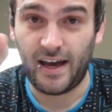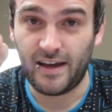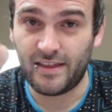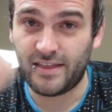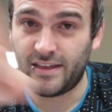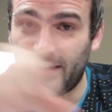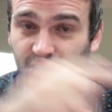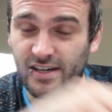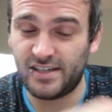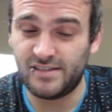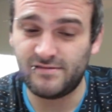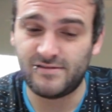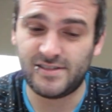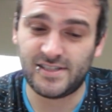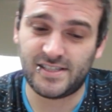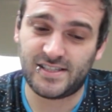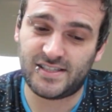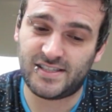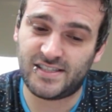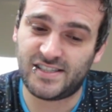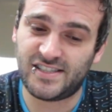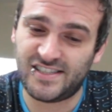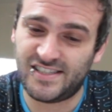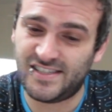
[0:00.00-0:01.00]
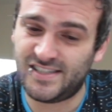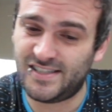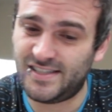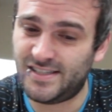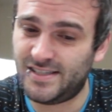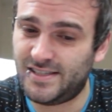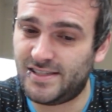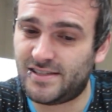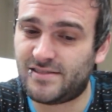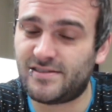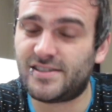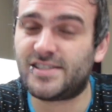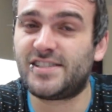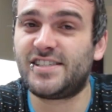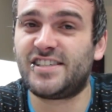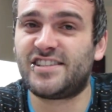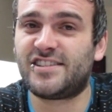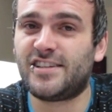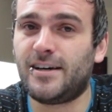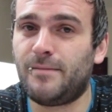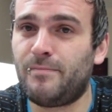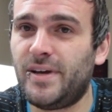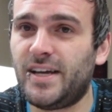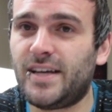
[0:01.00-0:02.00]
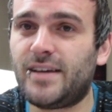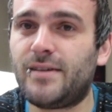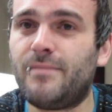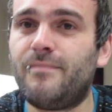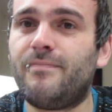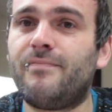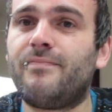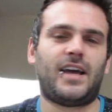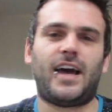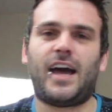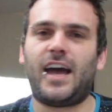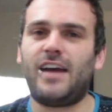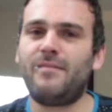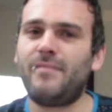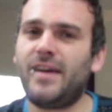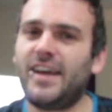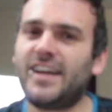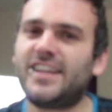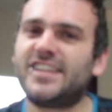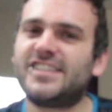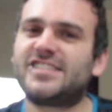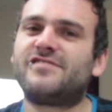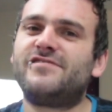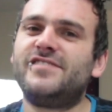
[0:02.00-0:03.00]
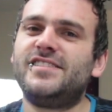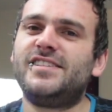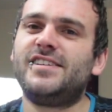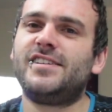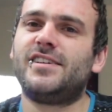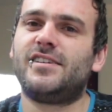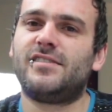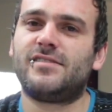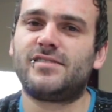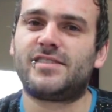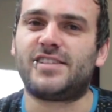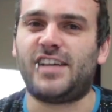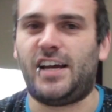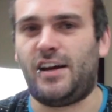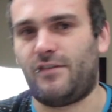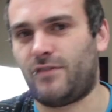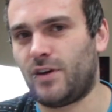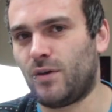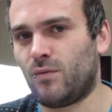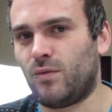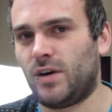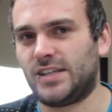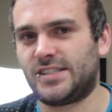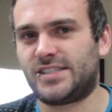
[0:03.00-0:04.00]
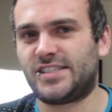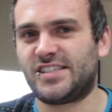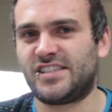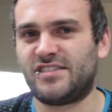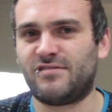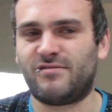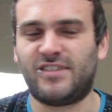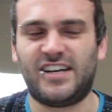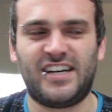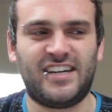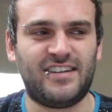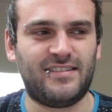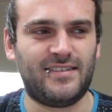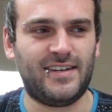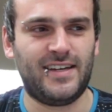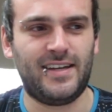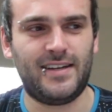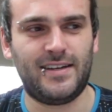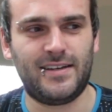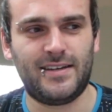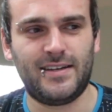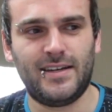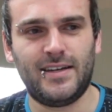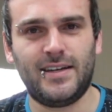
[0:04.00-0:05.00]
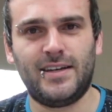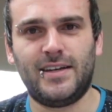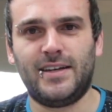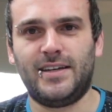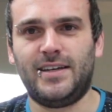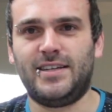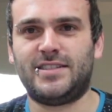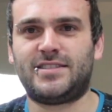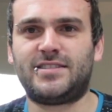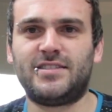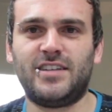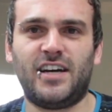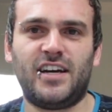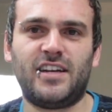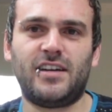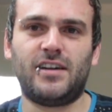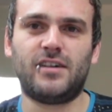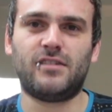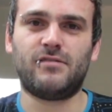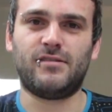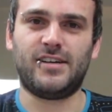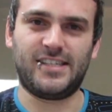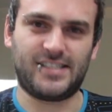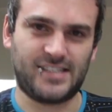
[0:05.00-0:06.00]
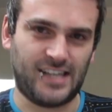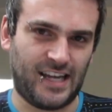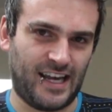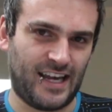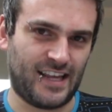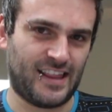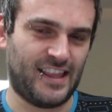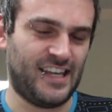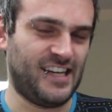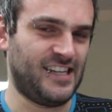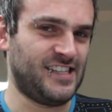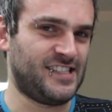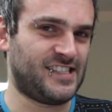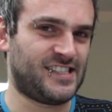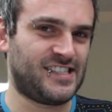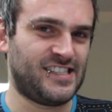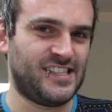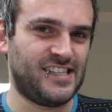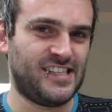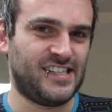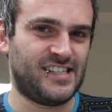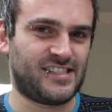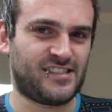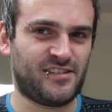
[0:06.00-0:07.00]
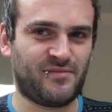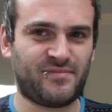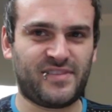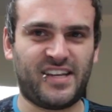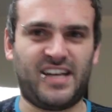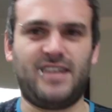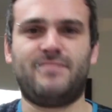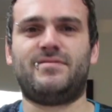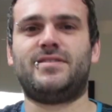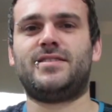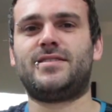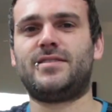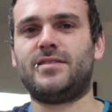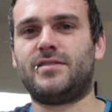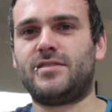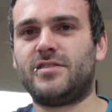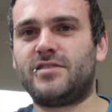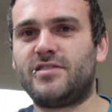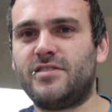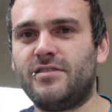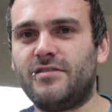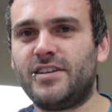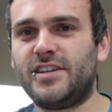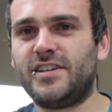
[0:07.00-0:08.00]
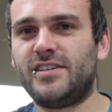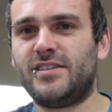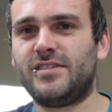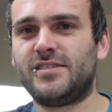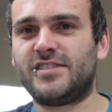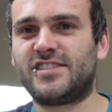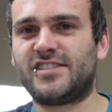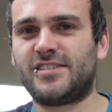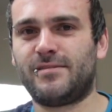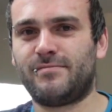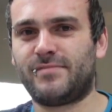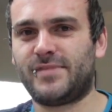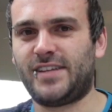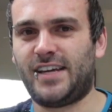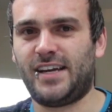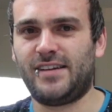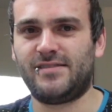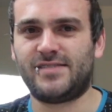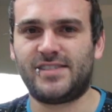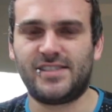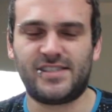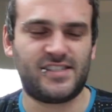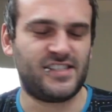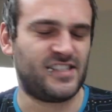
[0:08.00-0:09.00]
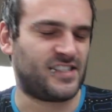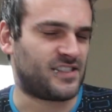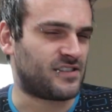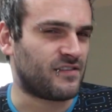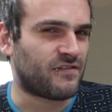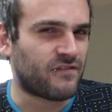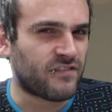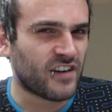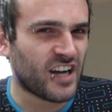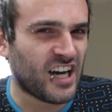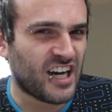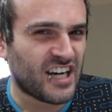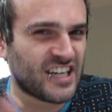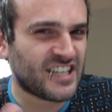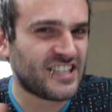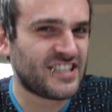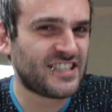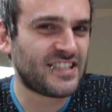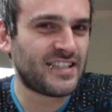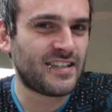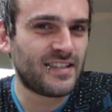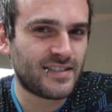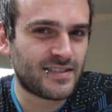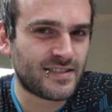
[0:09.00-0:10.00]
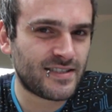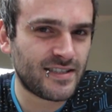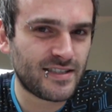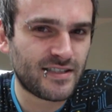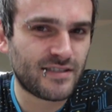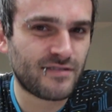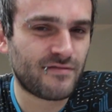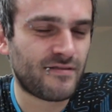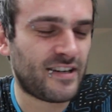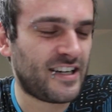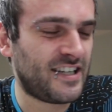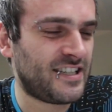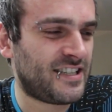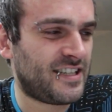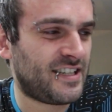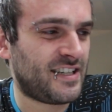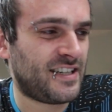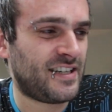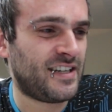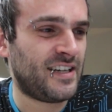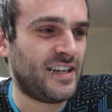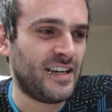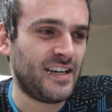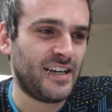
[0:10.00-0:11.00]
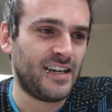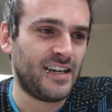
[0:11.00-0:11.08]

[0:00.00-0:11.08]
I thought it was an interesting topic. I make these videos every once in a while and it's not always like this. Sometimes it's a tutorial, sometimes it's just a vloggy situation